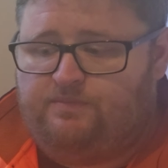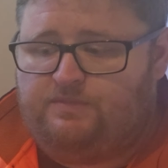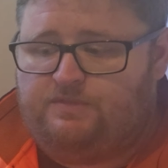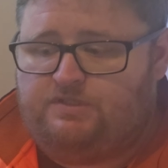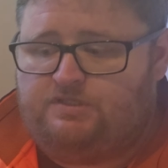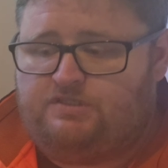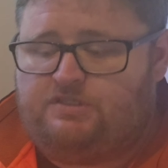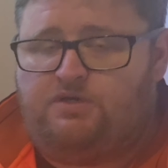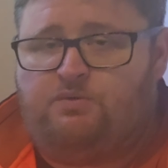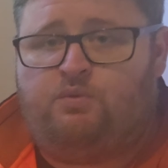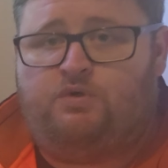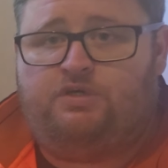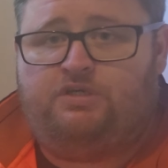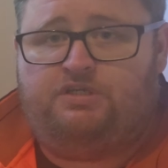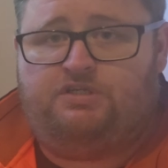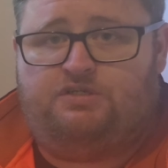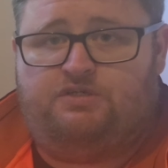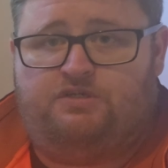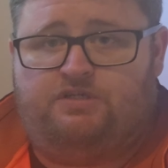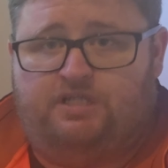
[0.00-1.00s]
So what
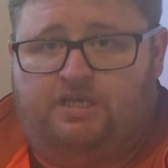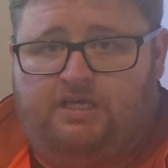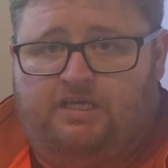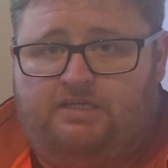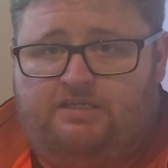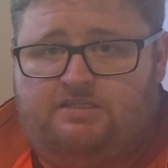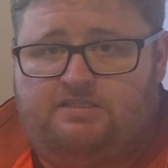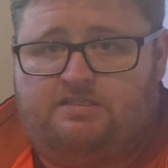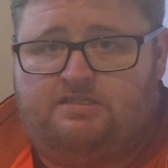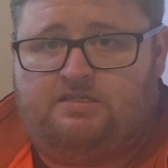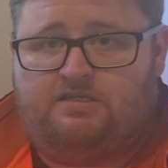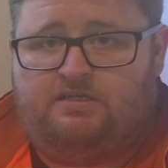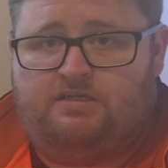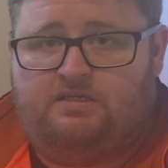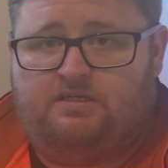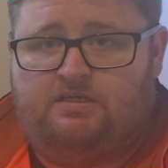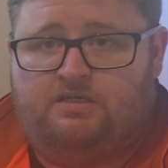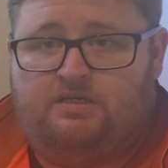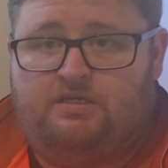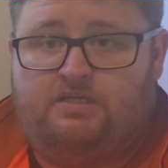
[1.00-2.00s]
you do next
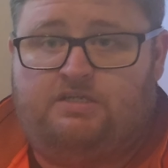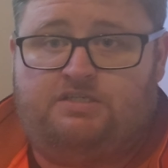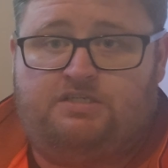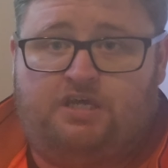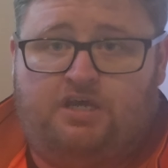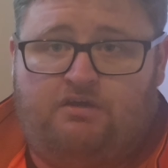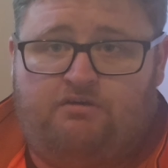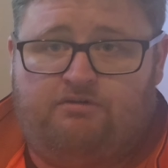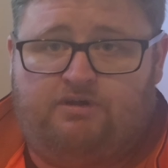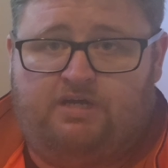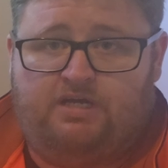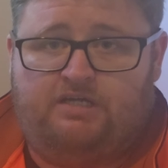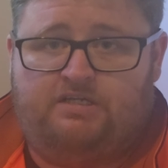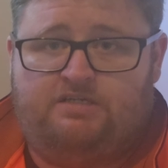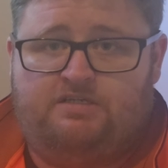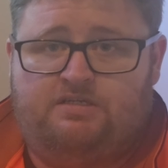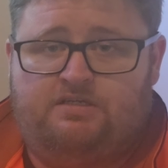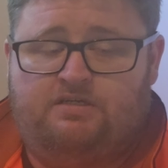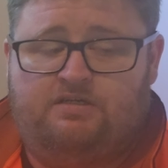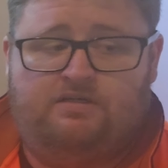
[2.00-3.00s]
is go around,
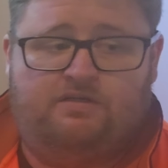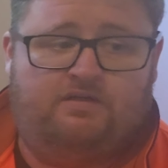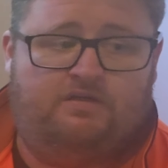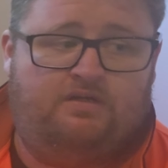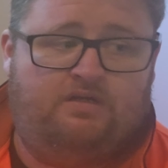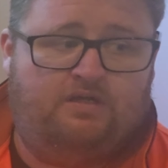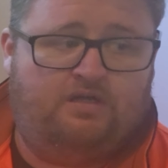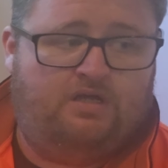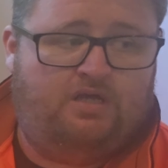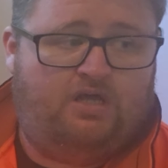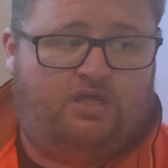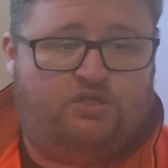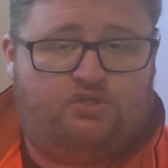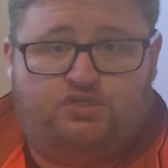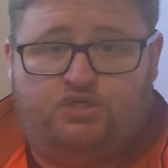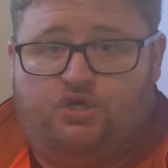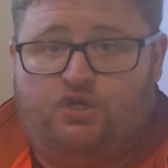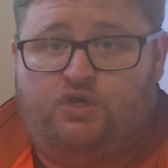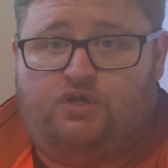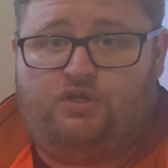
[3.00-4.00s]

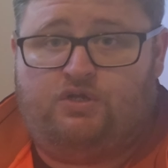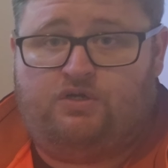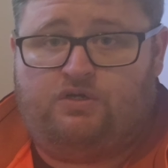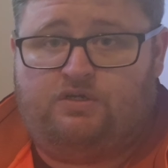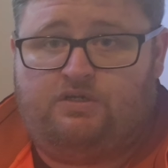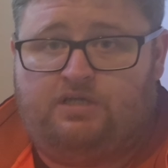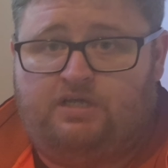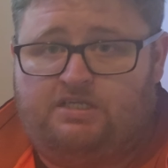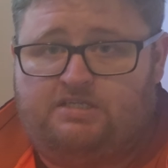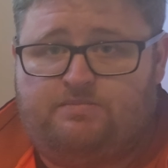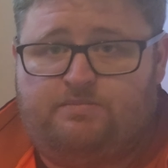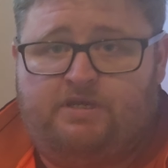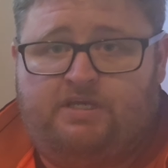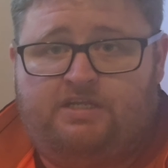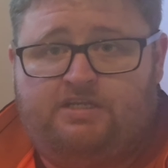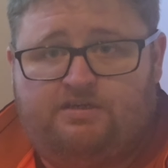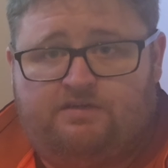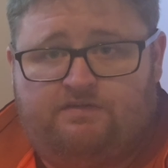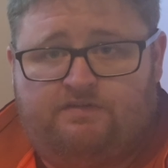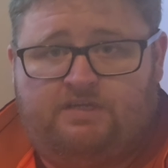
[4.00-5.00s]
turn on as
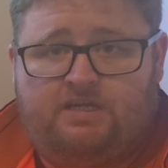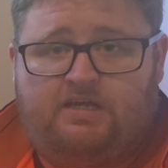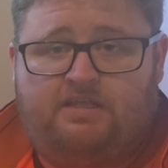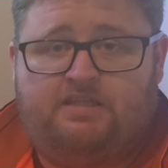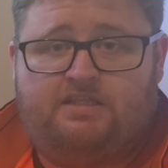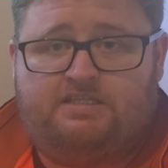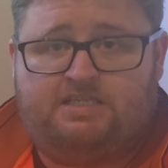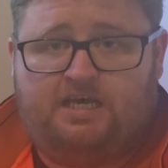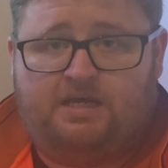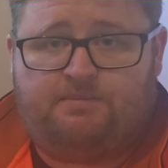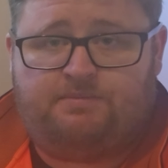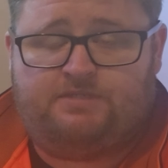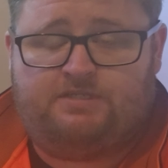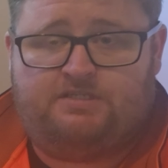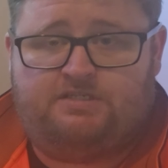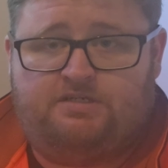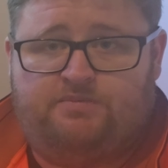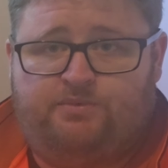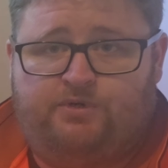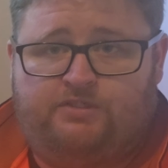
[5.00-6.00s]
many of the other taps as
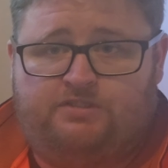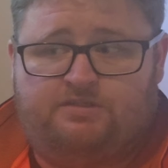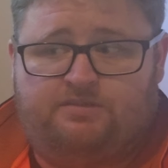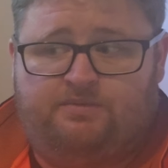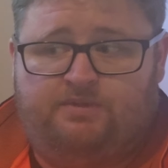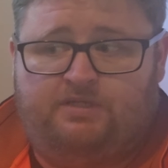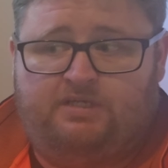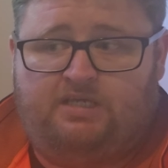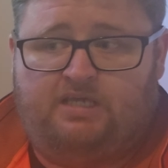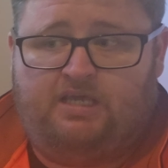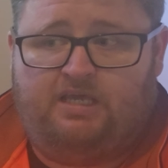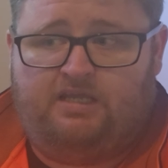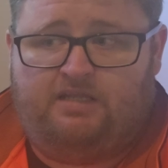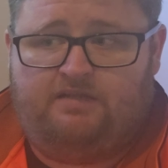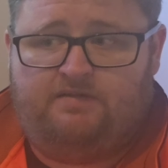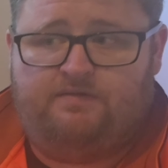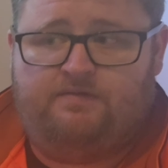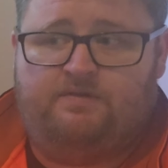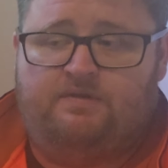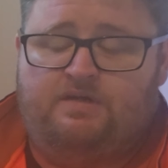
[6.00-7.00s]
you possibly can,
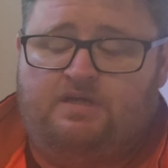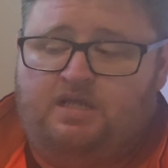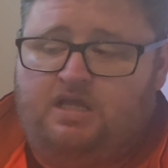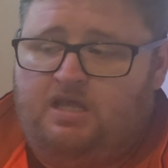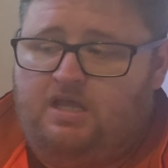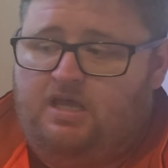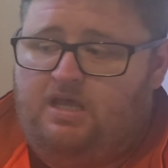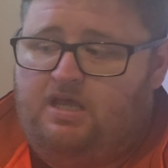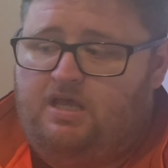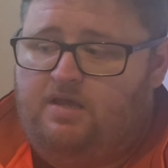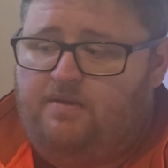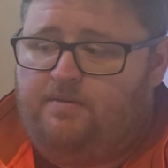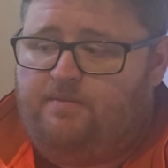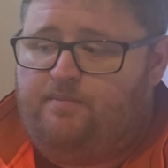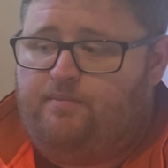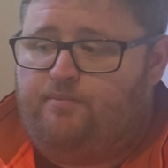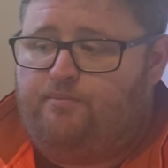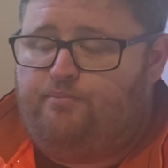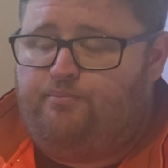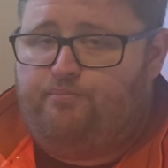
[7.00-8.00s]

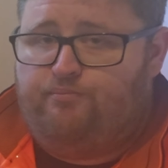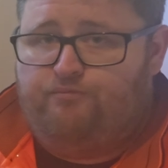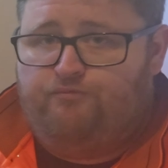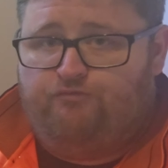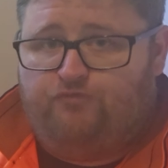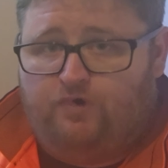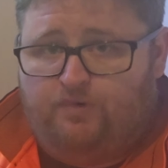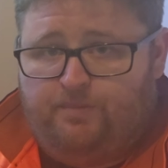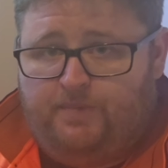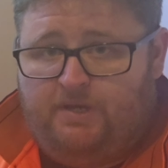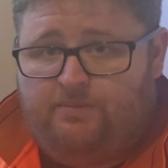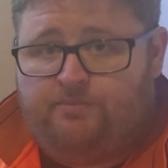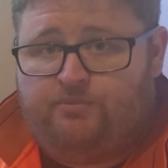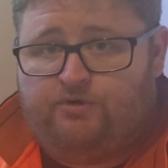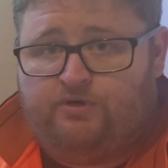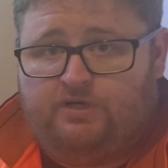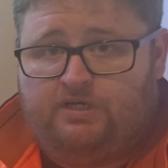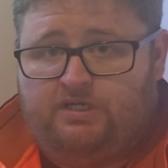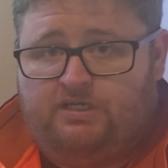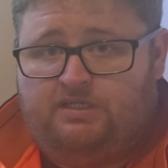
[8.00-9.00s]

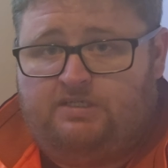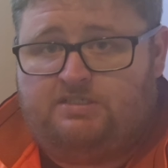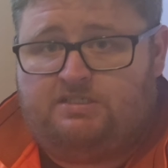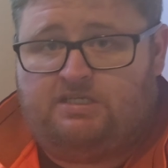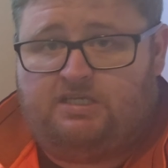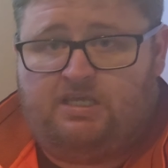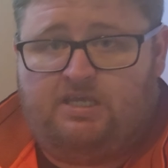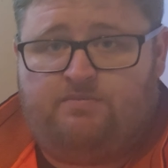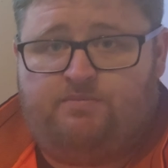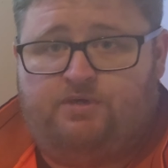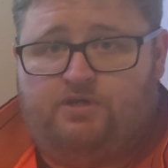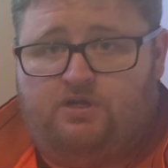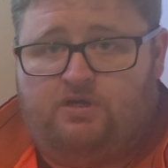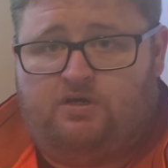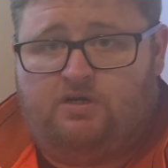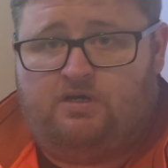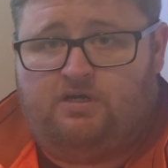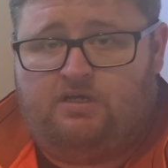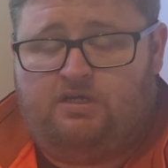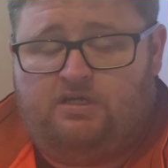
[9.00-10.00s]
remembering to keep an
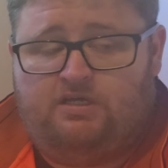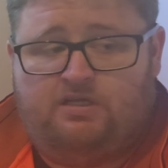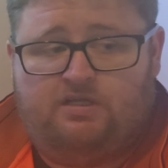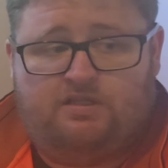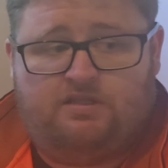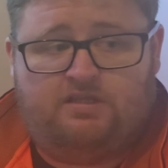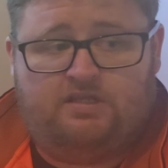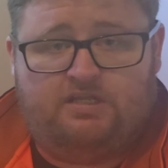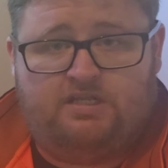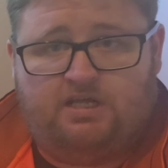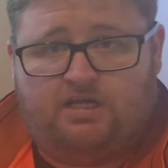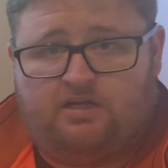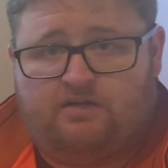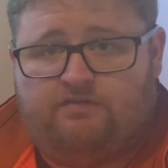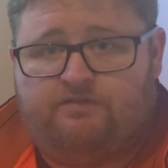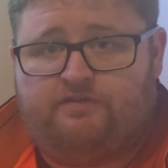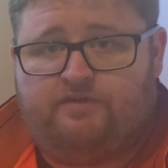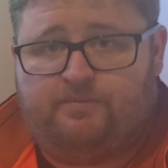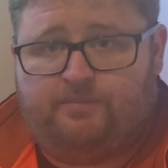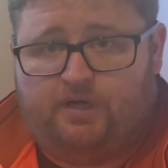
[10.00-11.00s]
eye that none
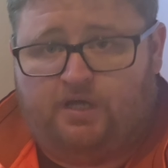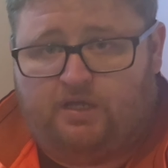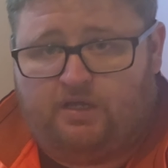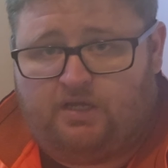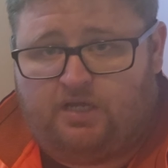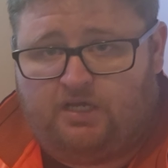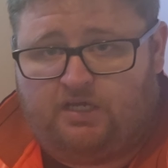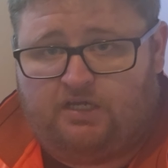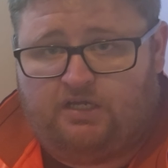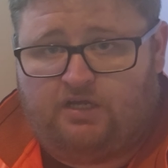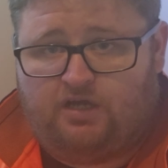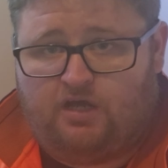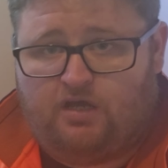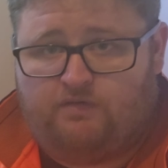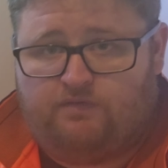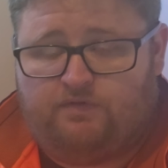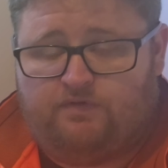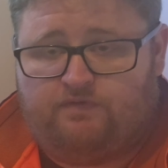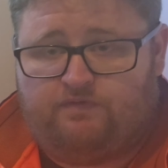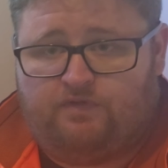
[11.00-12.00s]
of them are going to
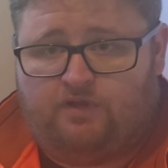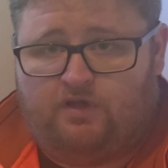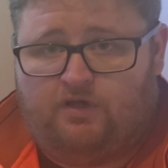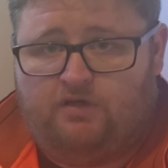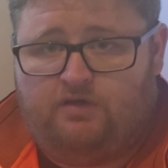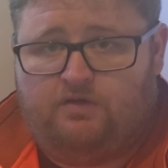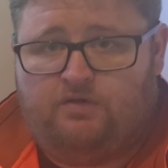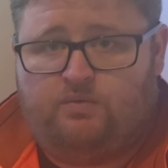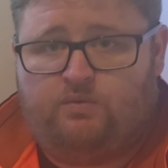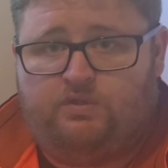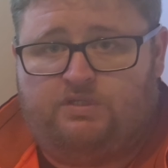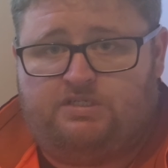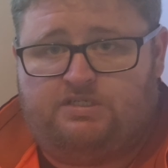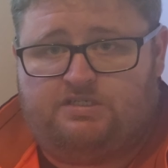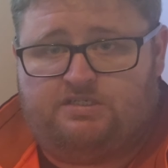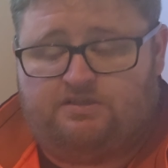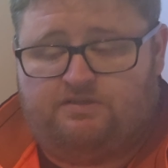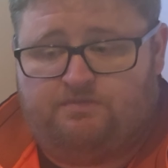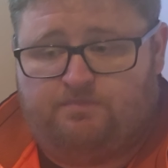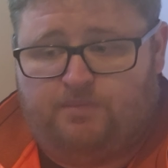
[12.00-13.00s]
overflow, which is
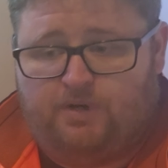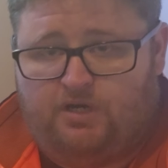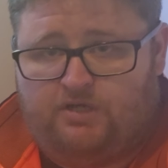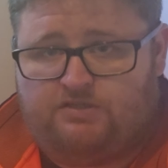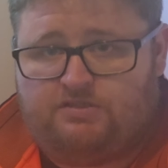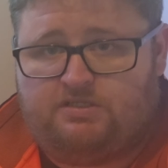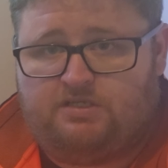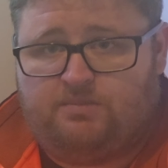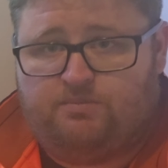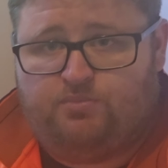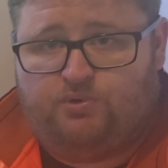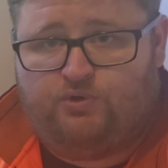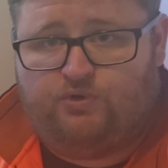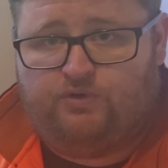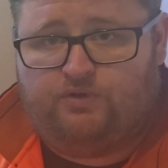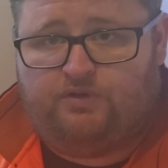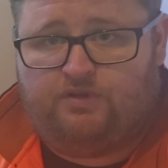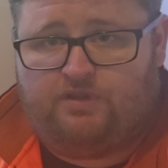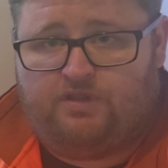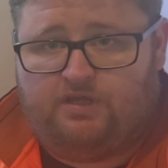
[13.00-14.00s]
the most
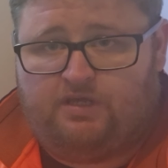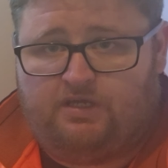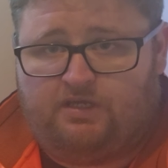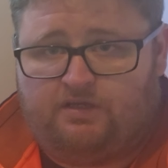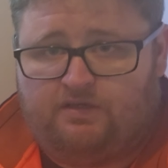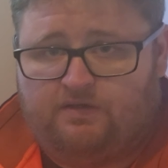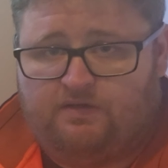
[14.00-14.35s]
important thing.